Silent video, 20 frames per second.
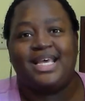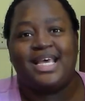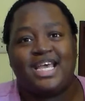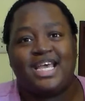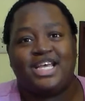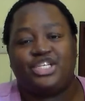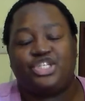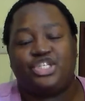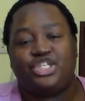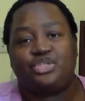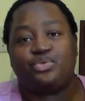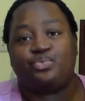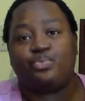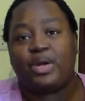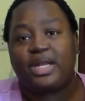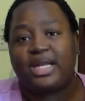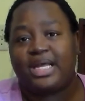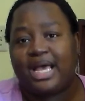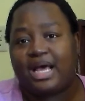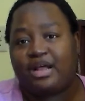and she's
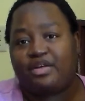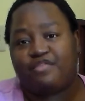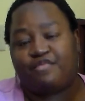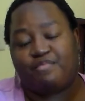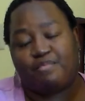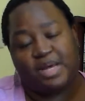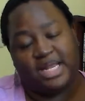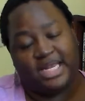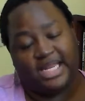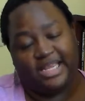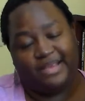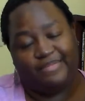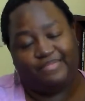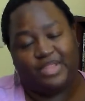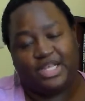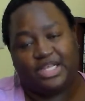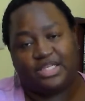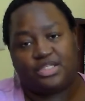running out of money.